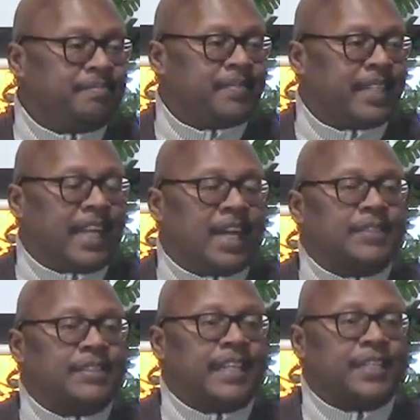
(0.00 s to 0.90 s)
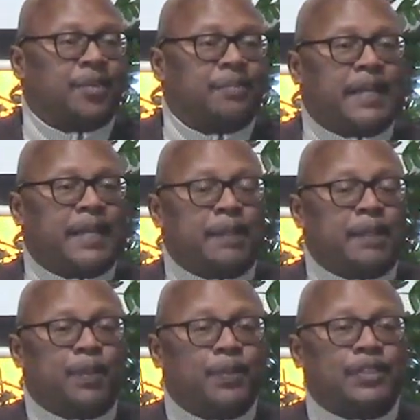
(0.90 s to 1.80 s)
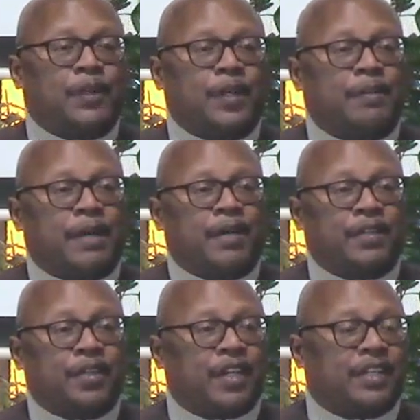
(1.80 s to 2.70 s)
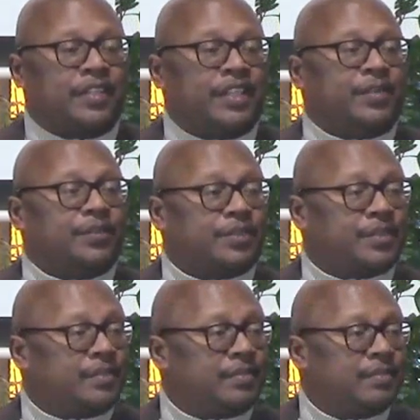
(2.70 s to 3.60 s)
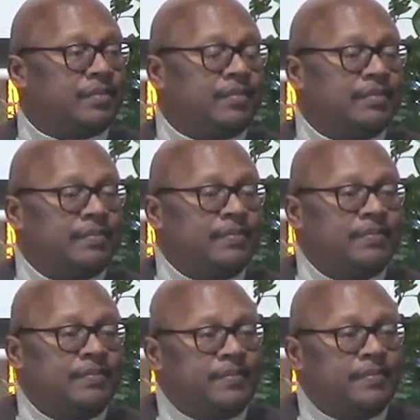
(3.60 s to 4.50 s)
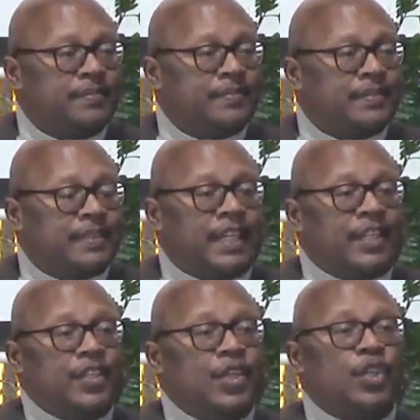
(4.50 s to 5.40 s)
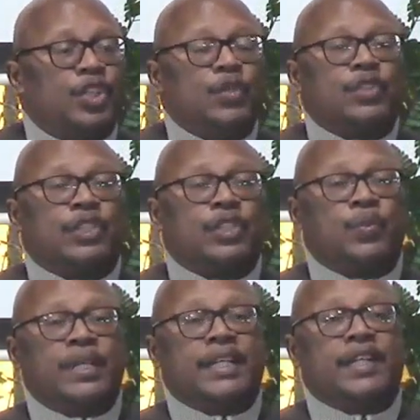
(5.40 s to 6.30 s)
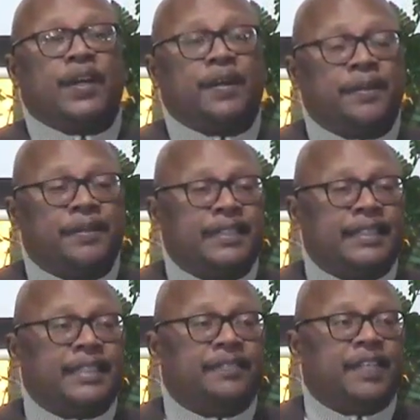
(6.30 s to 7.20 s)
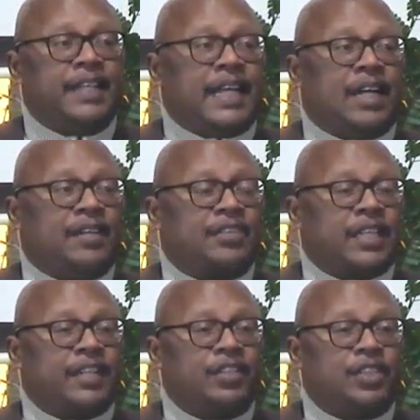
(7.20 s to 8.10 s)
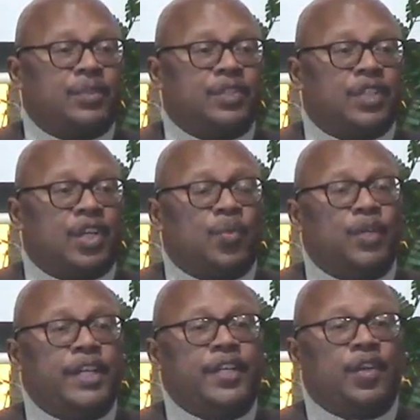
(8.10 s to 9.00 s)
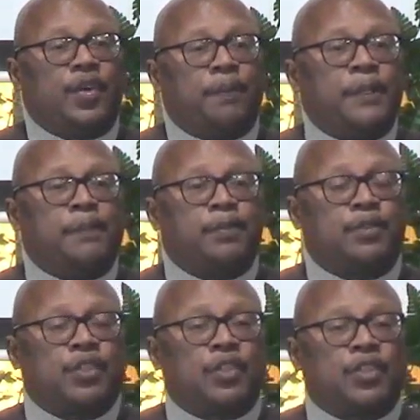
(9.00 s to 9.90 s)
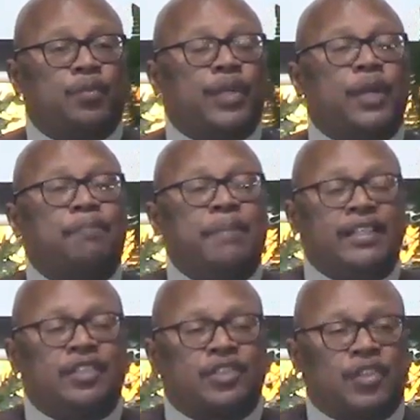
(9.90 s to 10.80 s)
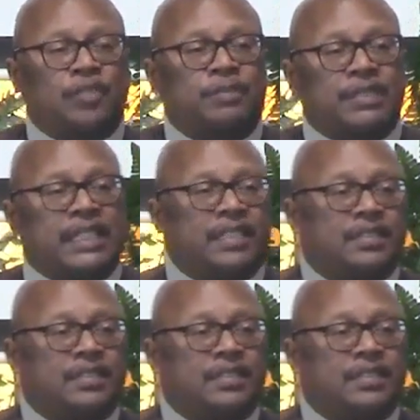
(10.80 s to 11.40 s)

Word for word: And I always like to remind people, we're talking about adults. Now, you know, usually when are, even now, outside of the Jewish law, when are people circumcised? When are men circumcised?